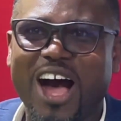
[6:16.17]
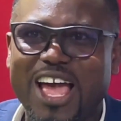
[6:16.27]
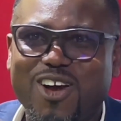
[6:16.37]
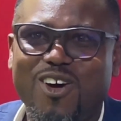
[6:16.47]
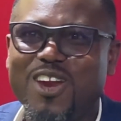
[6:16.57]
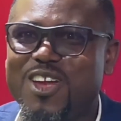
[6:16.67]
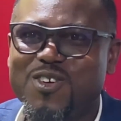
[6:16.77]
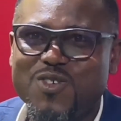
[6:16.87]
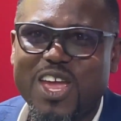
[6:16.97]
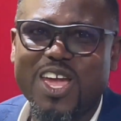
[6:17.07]
iconic
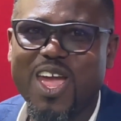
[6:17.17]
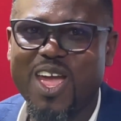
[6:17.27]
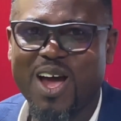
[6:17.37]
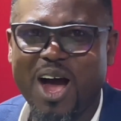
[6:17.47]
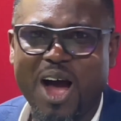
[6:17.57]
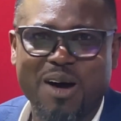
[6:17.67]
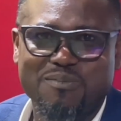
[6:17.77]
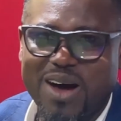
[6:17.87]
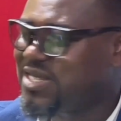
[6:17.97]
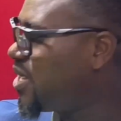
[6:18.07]
reggae
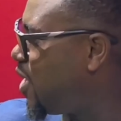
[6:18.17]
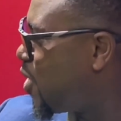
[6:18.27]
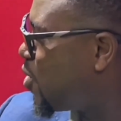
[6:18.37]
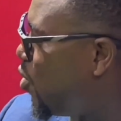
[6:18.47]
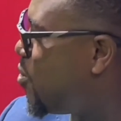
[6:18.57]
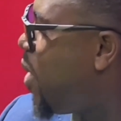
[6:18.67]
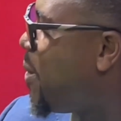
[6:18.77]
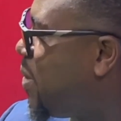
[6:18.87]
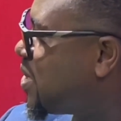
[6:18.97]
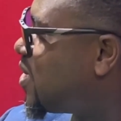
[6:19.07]
ambassador, global
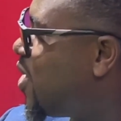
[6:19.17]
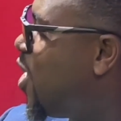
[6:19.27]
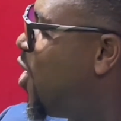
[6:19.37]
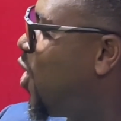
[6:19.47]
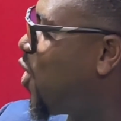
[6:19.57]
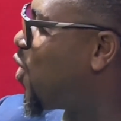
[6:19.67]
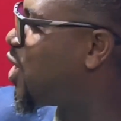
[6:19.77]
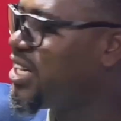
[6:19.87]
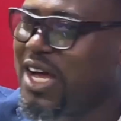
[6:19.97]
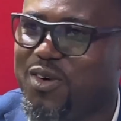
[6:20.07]
ambassador,
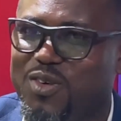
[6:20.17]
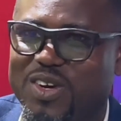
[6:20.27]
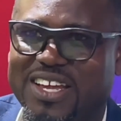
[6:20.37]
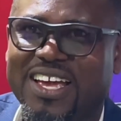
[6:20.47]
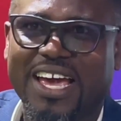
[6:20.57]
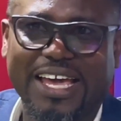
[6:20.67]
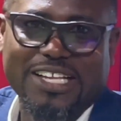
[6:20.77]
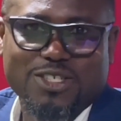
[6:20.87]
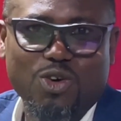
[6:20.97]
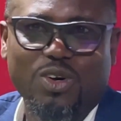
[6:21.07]
Rocky Daoni.
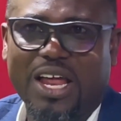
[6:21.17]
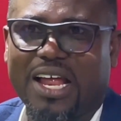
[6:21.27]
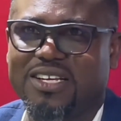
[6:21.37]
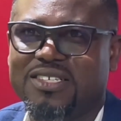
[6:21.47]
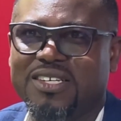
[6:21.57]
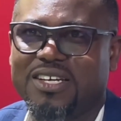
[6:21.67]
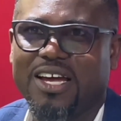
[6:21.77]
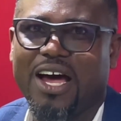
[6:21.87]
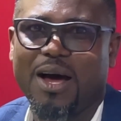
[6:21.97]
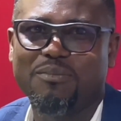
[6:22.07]
It's good that
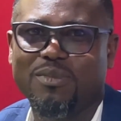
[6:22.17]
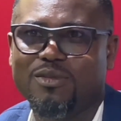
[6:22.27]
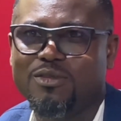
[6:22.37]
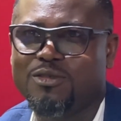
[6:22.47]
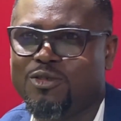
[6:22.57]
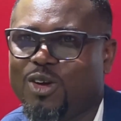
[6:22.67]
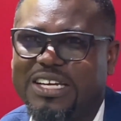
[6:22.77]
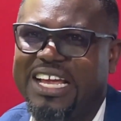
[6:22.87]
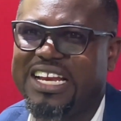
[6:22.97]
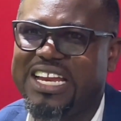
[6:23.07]
not
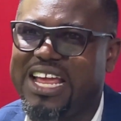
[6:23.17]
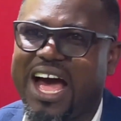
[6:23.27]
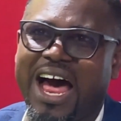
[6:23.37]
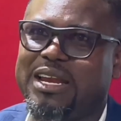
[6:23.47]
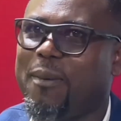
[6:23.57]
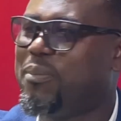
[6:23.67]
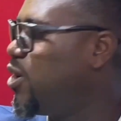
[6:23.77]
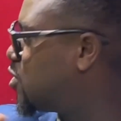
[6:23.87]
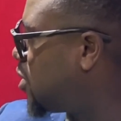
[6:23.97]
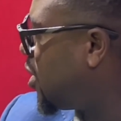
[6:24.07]
any other
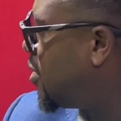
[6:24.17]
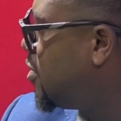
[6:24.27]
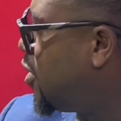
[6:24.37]
person